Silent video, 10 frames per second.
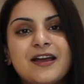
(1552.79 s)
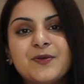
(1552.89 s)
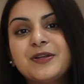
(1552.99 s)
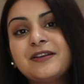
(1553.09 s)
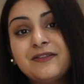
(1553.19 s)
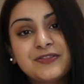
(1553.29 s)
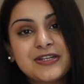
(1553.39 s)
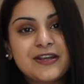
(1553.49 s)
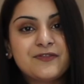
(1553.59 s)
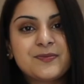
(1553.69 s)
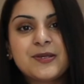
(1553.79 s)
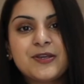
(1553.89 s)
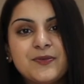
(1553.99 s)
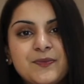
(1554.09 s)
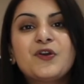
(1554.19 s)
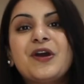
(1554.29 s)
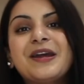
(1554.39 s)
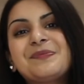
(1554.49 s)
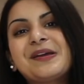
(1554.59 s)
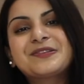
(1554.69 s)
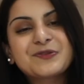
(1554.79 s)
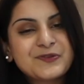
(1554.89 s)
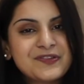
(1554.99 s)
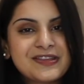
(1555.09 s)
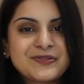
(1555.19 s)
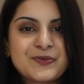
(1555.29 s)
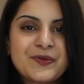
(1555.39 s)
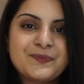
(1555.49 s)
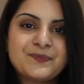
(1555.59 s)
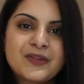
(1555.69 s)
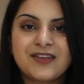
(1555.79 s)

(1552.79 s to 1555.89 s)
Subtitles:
I would love to hear from you. Alright, that's all for this one.